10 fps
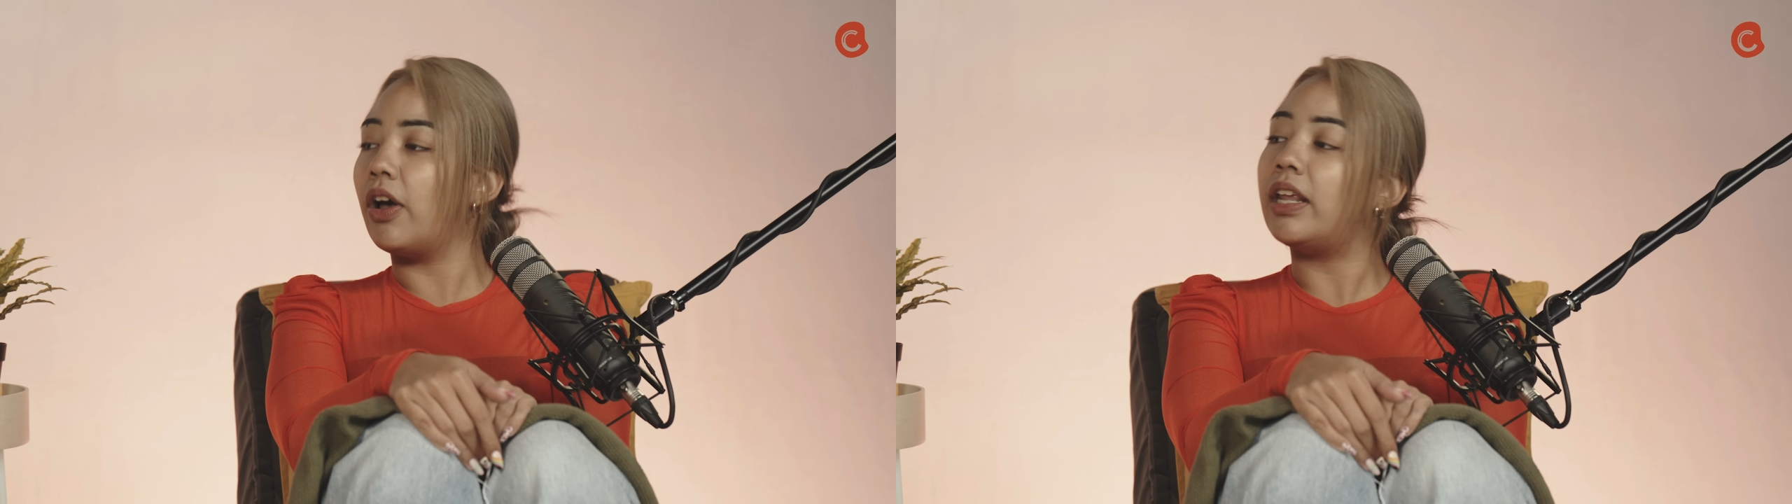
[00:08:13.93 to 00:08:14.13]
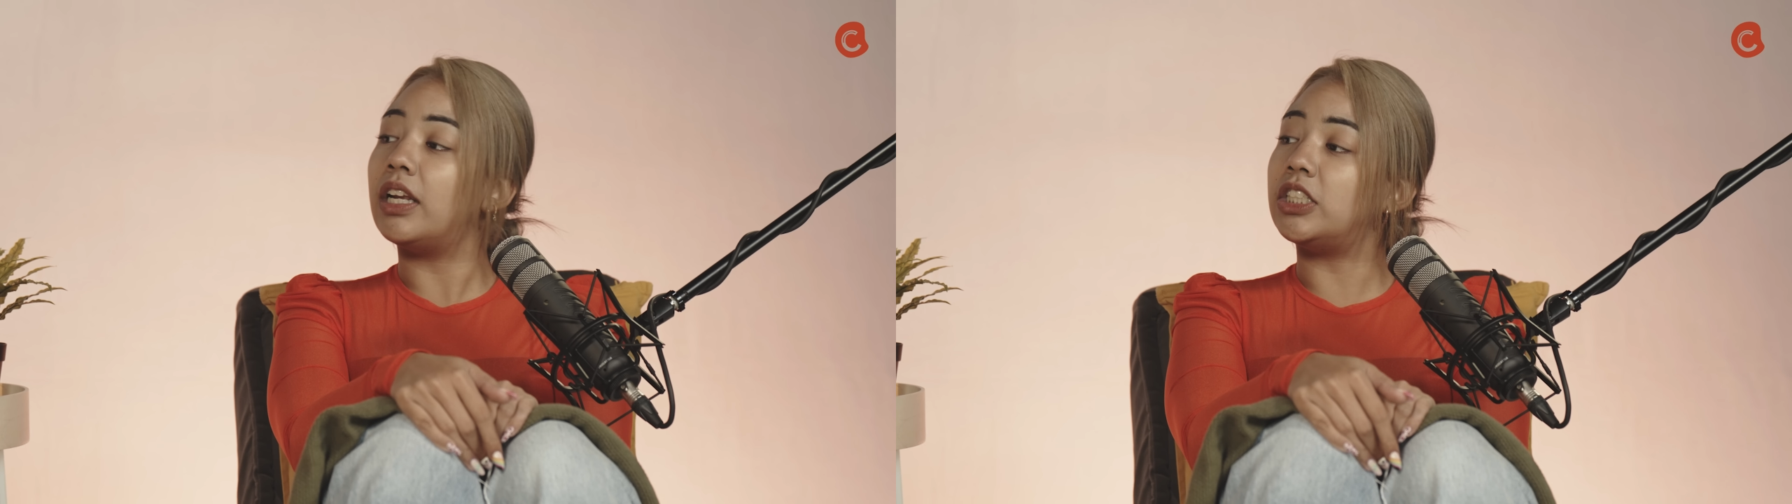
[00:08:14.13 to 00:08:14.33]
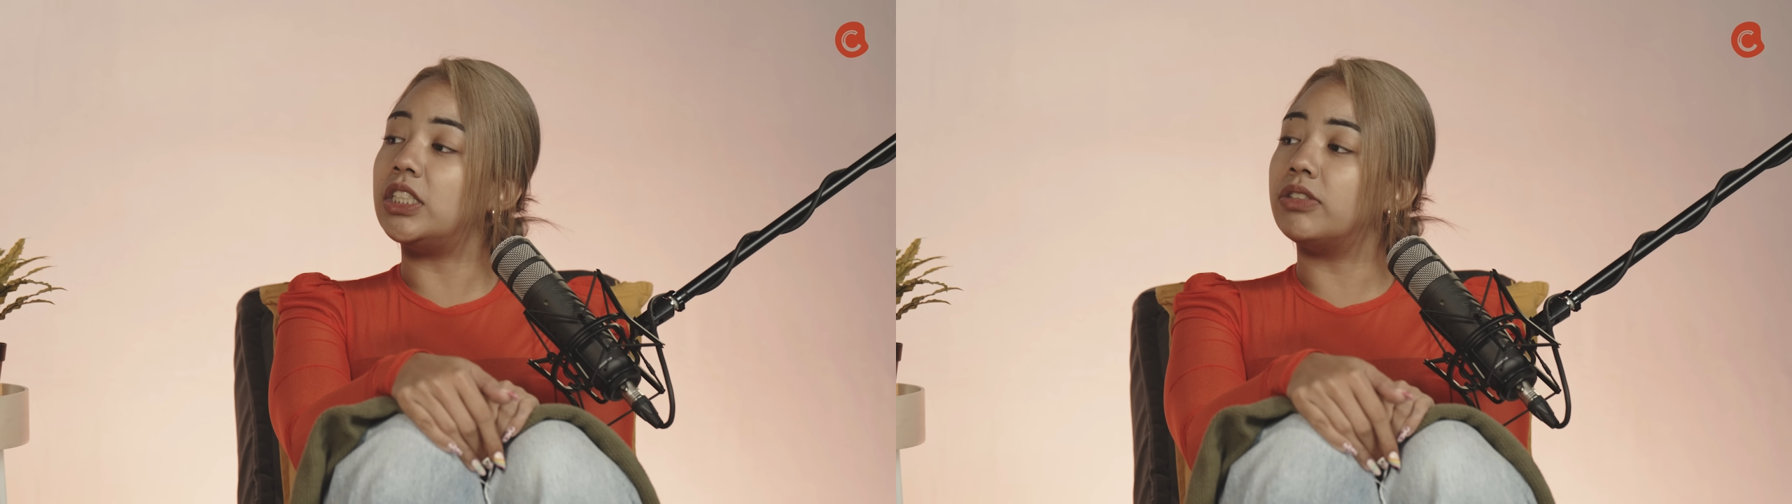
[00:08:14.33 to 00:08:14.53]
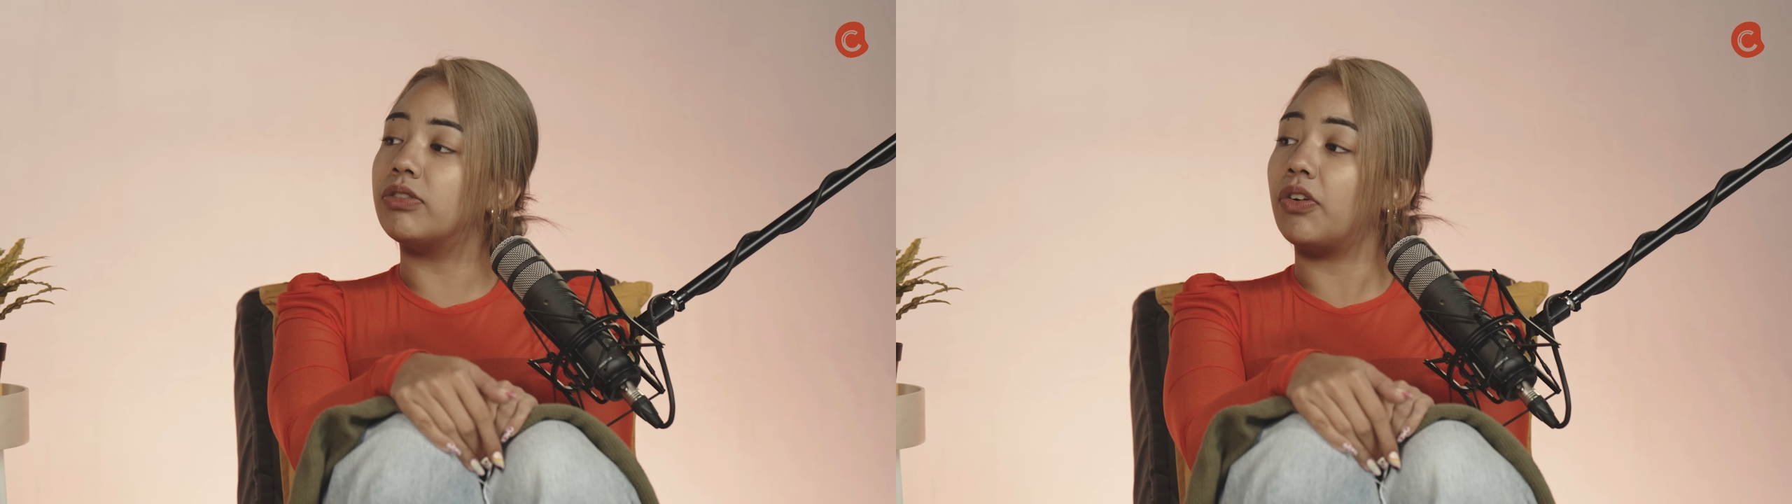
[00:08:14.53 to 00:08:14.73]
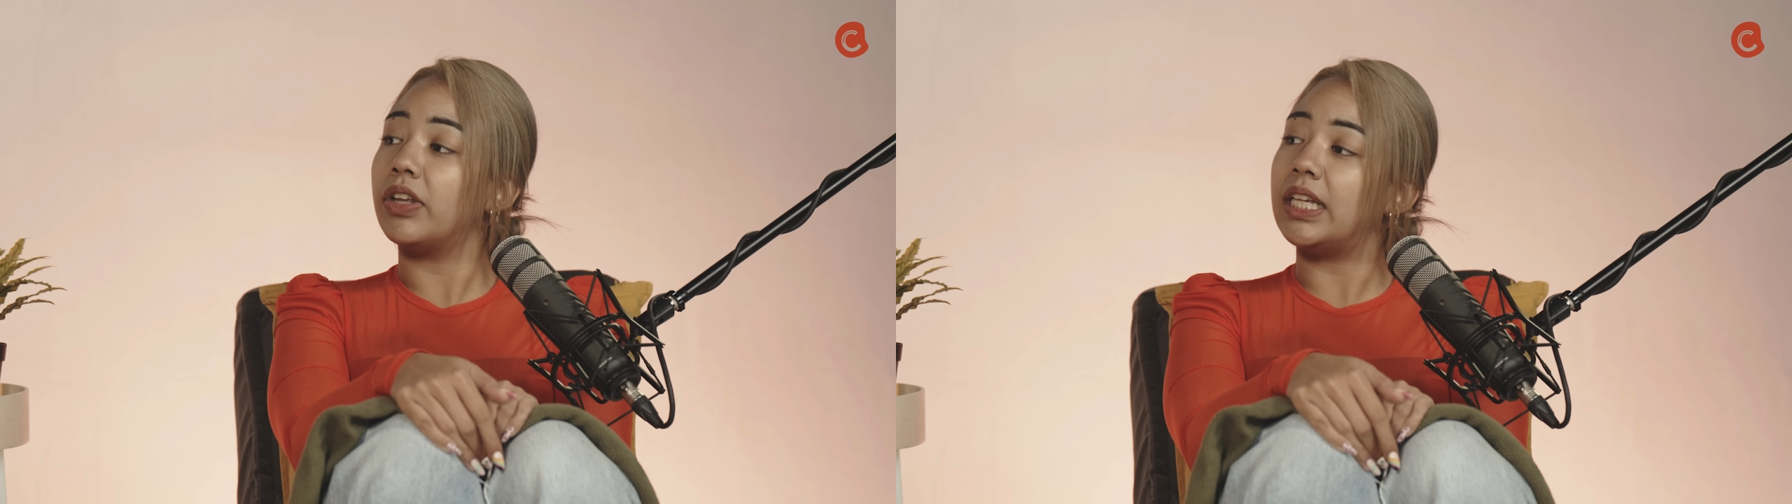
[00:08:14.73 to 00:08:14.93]
energy
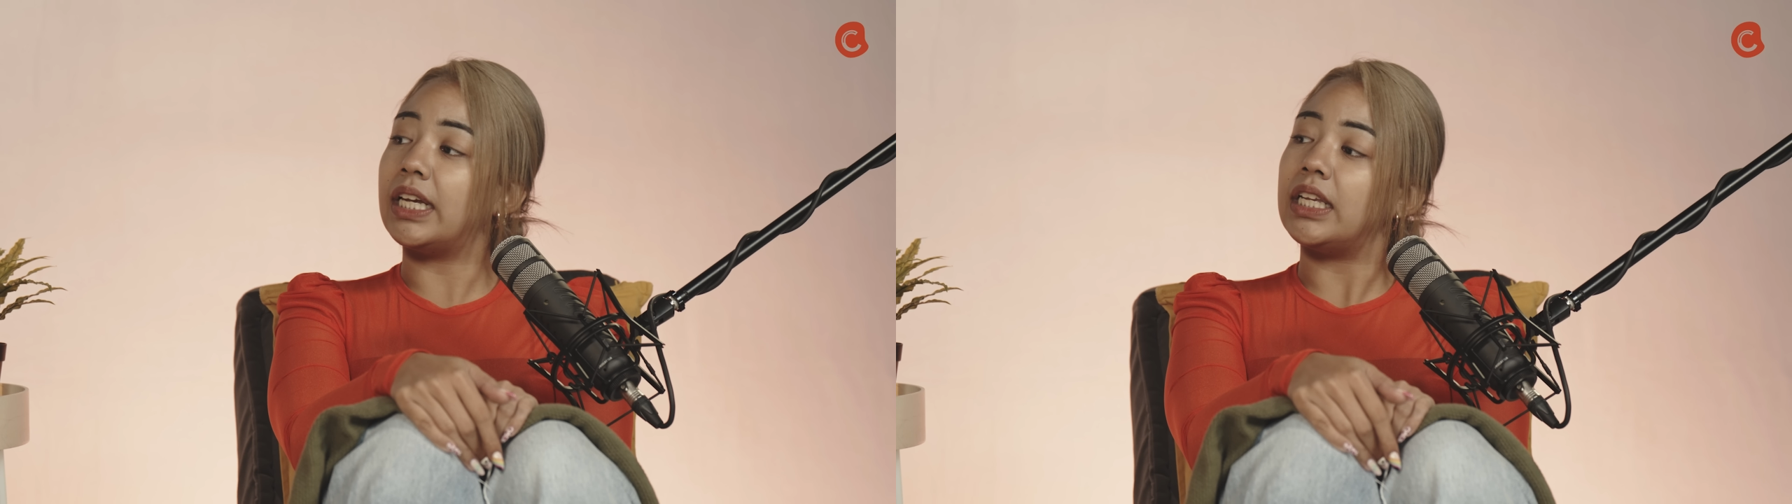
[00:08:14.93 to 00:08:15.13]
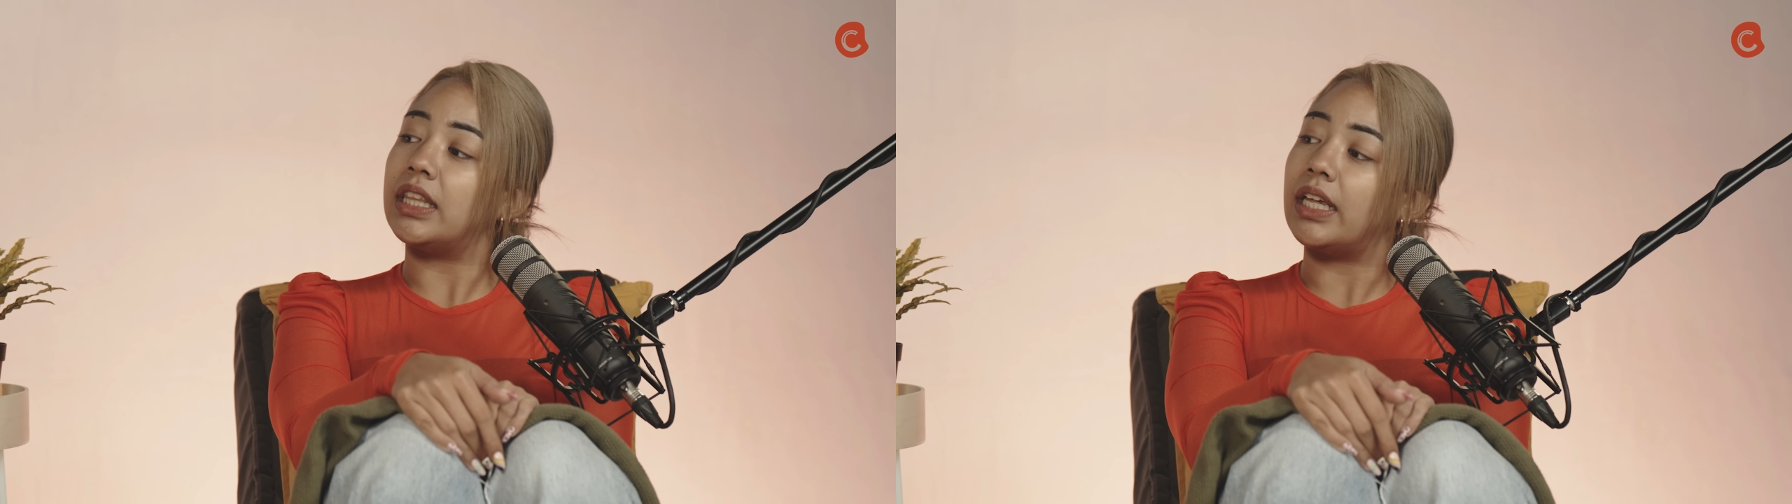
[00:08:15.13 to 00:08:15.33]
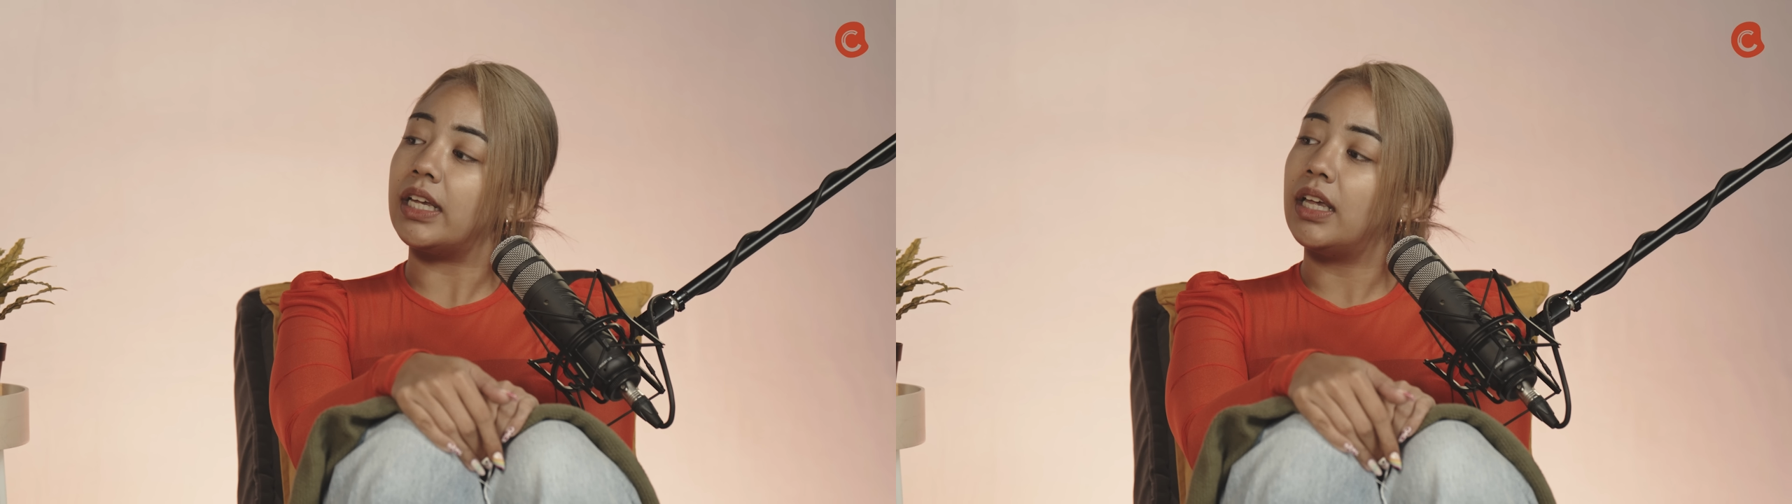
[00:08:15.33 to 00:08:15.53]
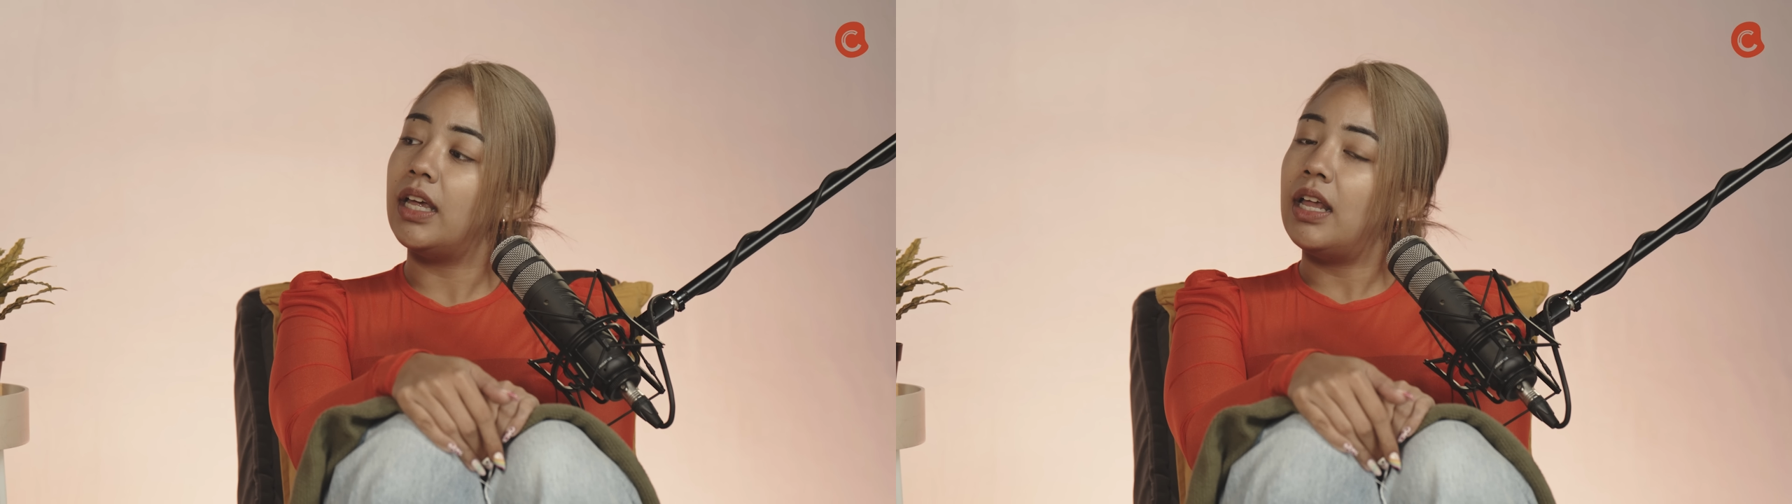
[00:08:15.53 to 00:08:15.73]
regretting anything.